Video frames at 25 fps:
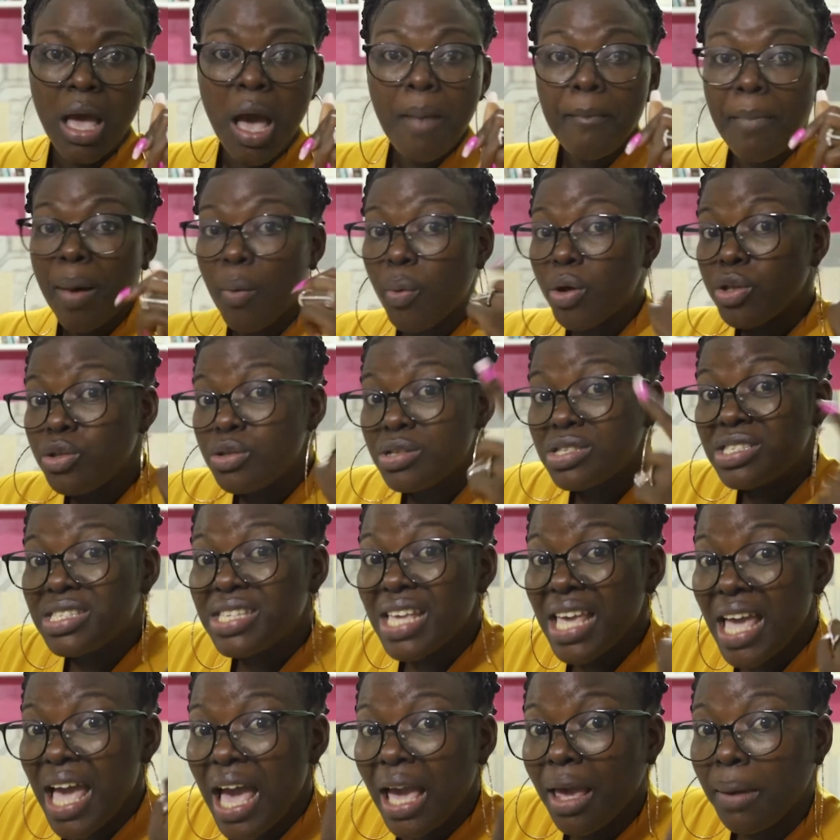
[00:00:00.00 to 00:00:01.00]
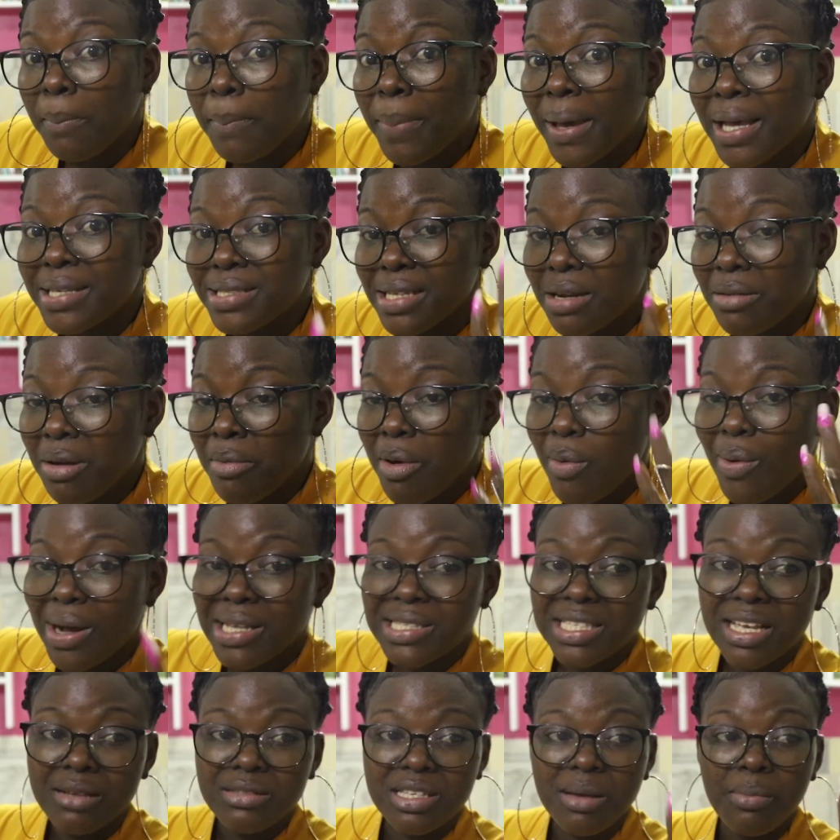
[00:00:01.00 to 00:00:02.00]
But when you see her in person, I remember
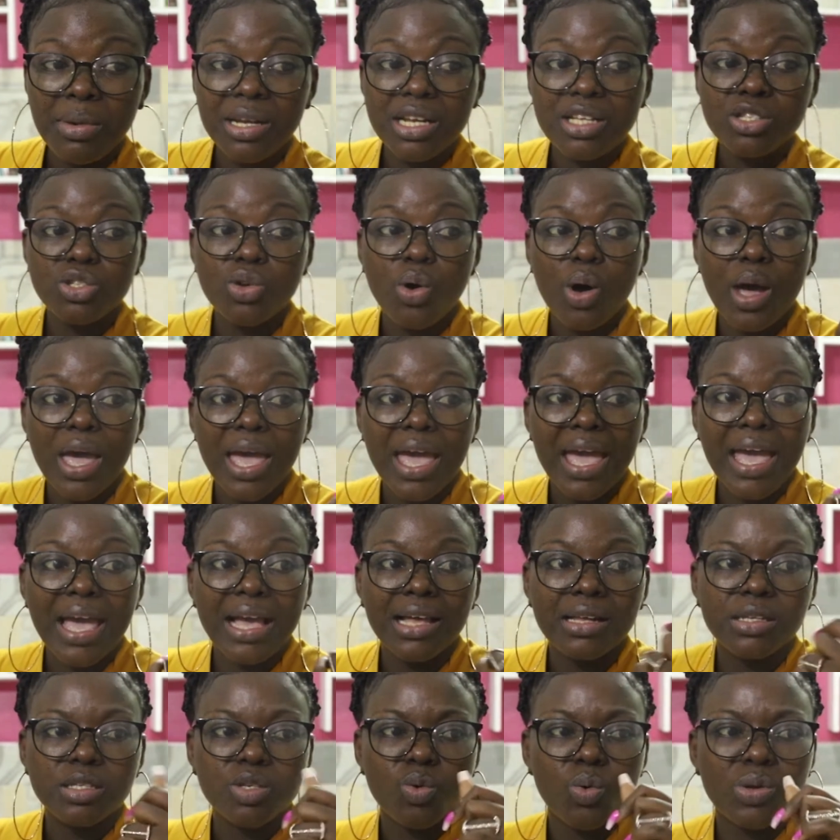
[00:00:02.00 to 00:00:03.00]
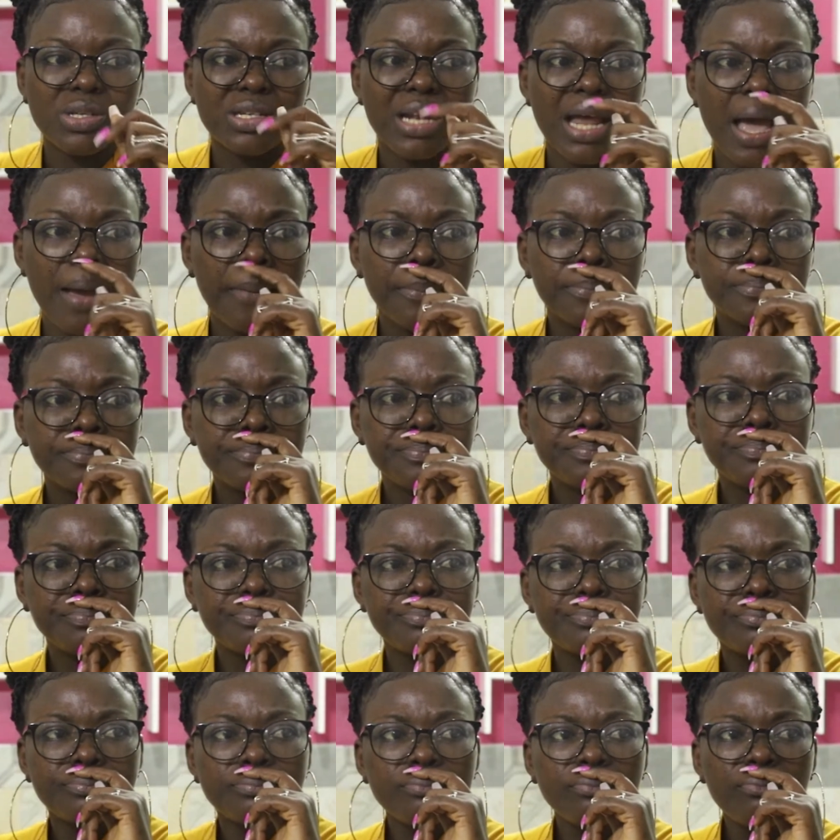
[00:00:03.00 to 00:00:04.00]
one time somebody saw her and she was like,
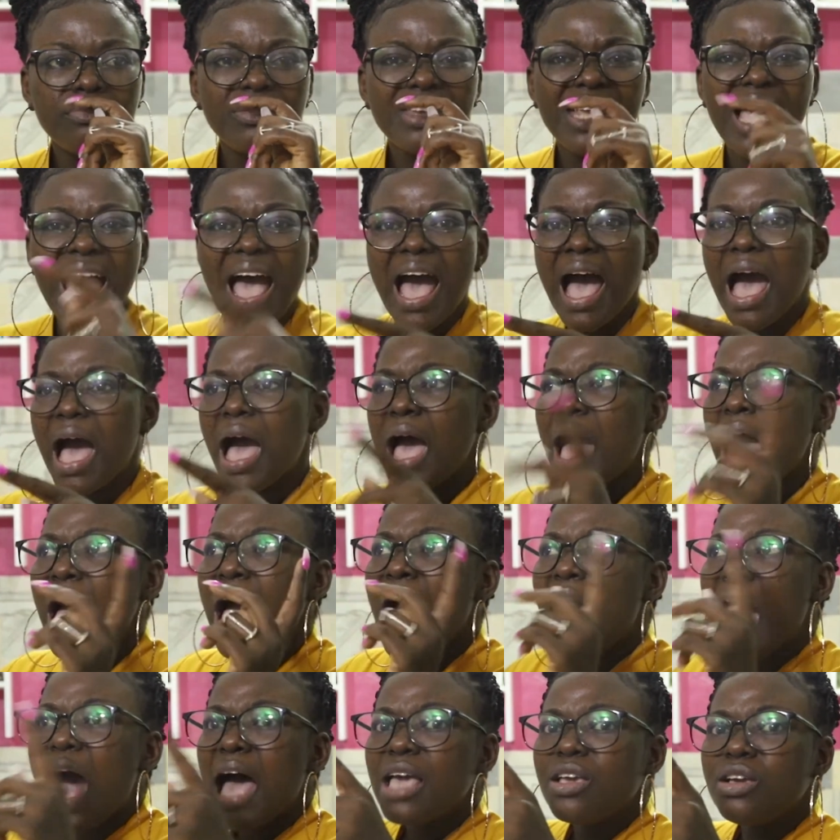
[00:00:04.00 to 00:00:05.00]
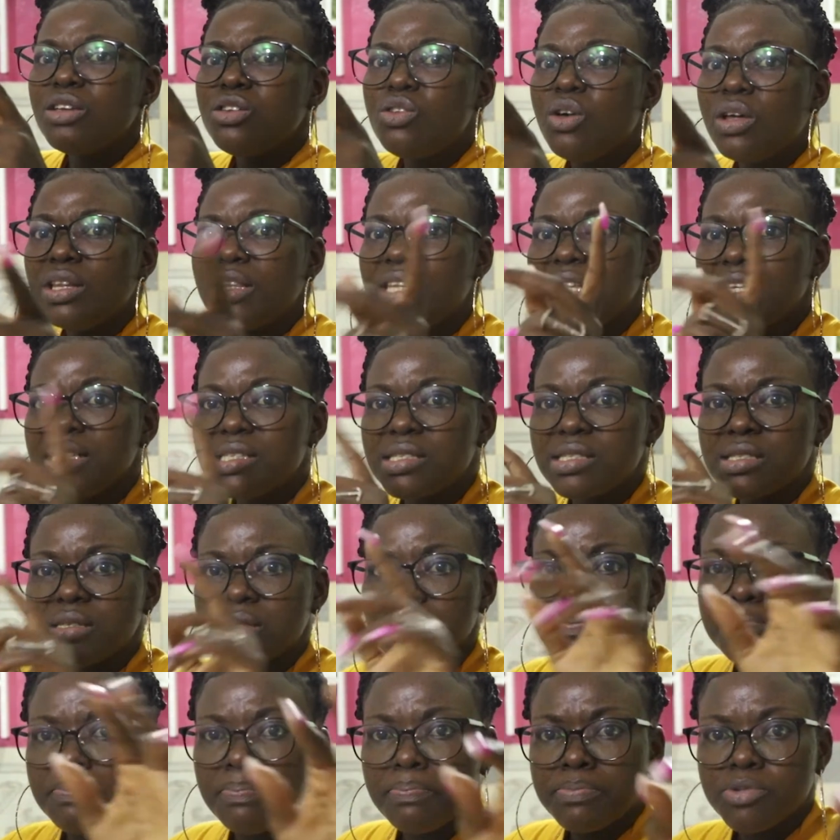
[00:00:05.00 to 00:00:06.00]
are you not this
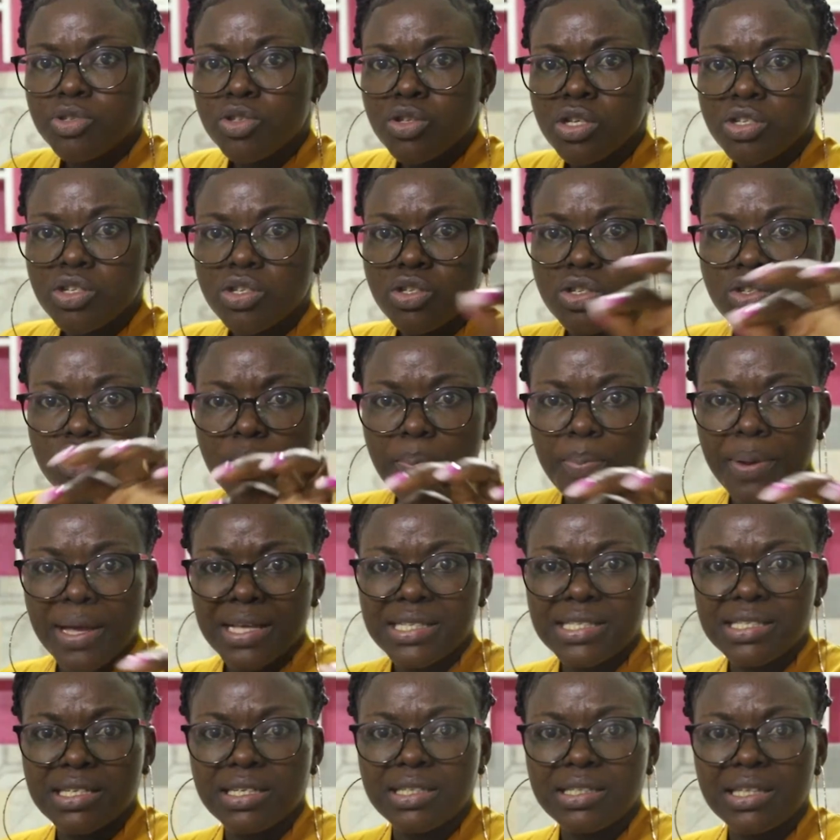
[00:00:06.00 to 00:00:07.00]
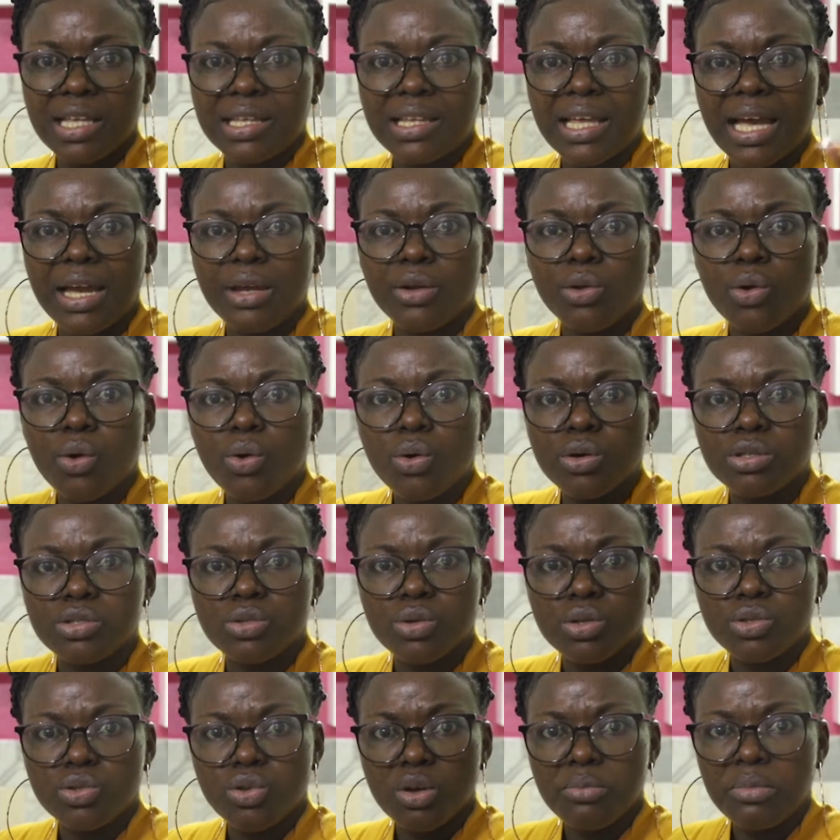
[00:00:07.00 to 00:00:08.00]
so person that I know on
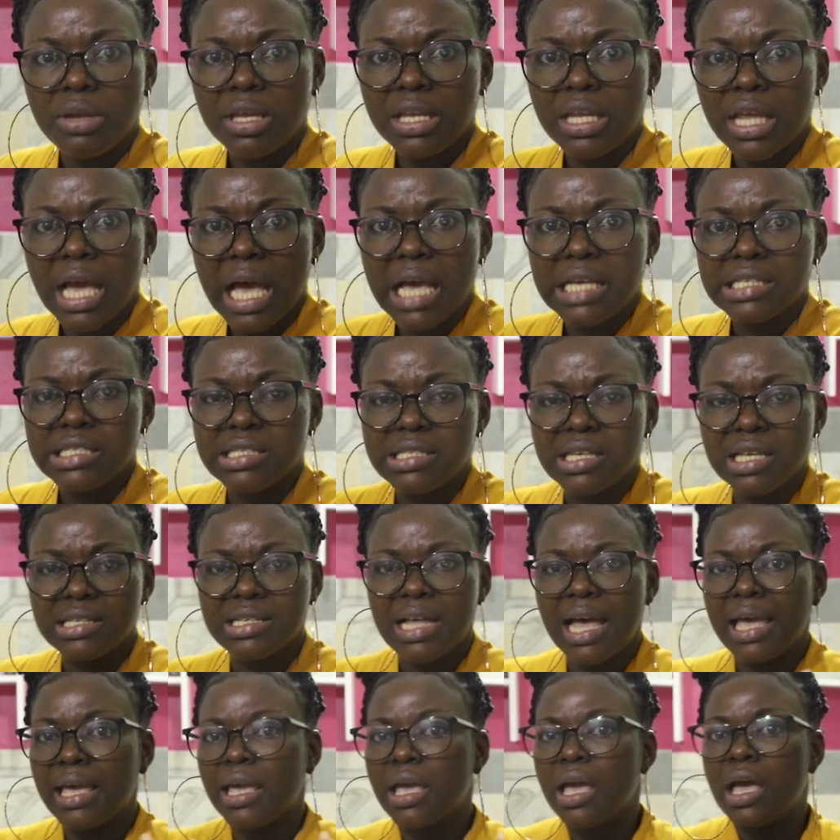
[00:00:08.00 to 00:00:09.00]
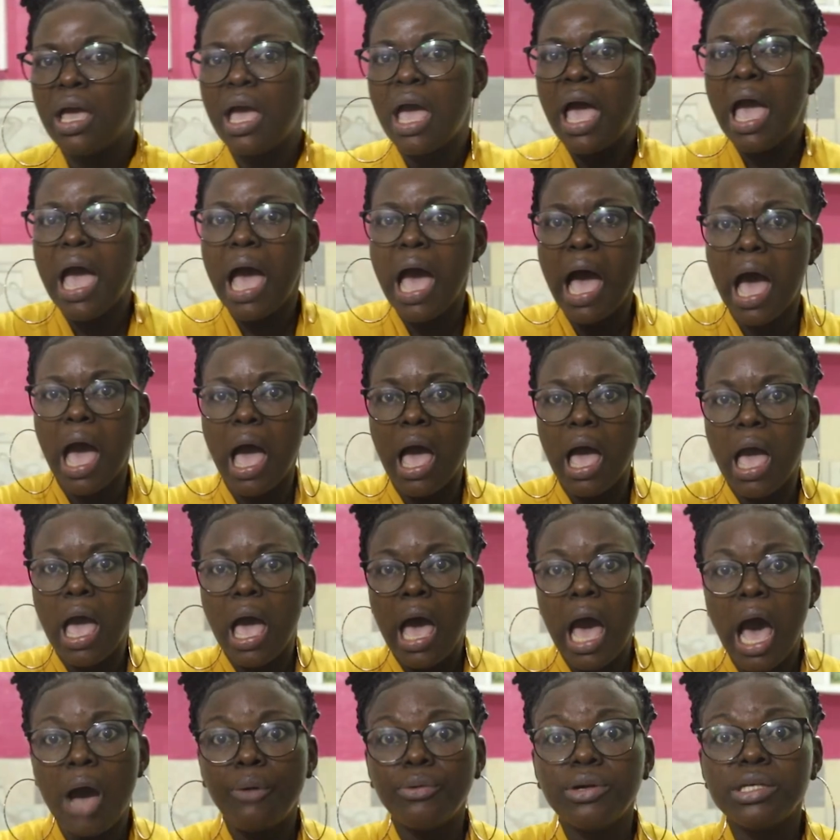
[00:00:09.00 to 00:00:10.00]
social media? And she said like,
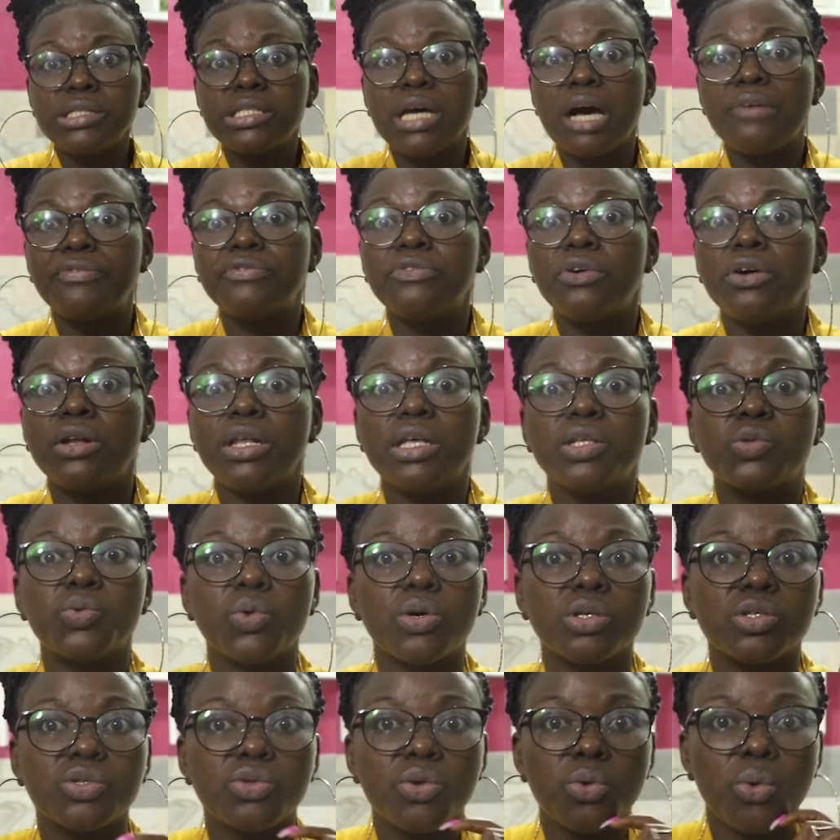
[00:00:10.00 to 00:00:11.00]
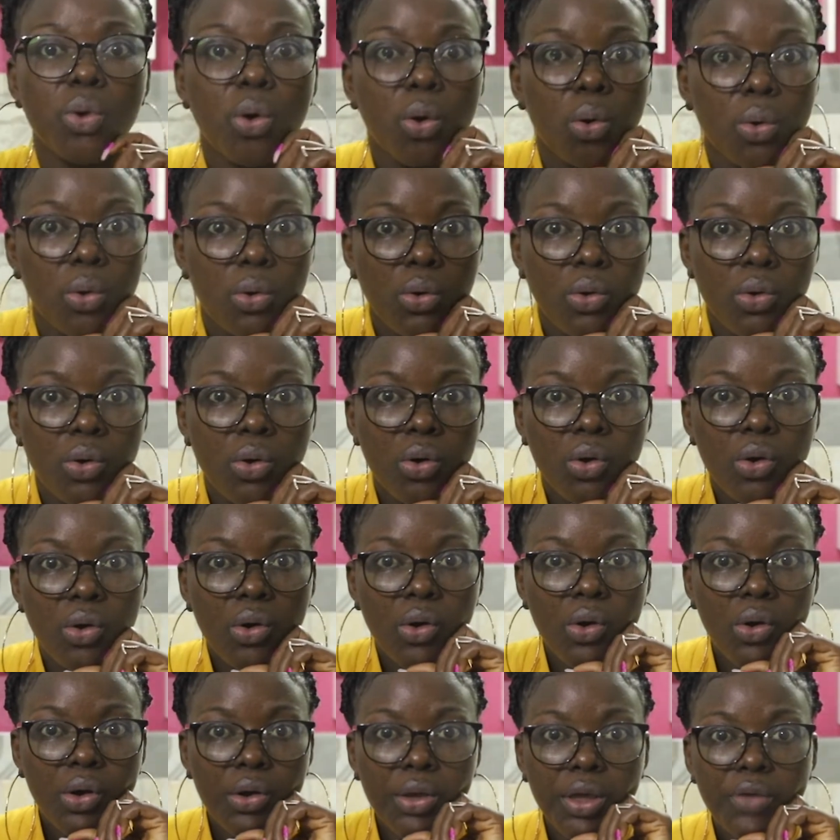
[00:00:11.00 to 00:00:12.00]
I wouldn't have known it was you
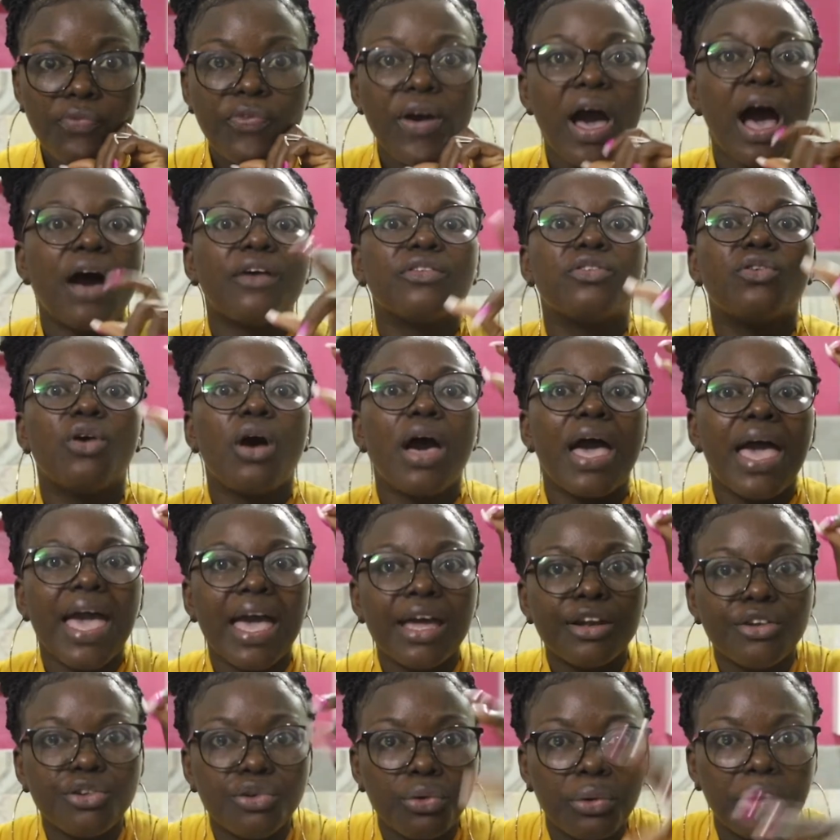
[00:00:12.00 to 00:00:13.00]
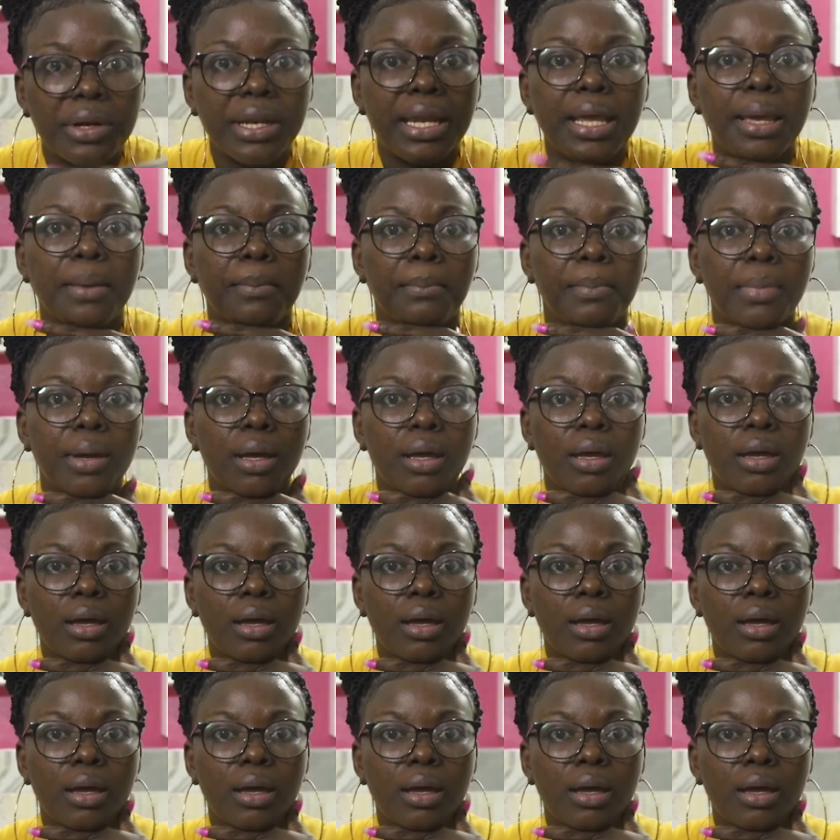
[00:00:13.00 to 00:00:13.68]
if I had not heard your name.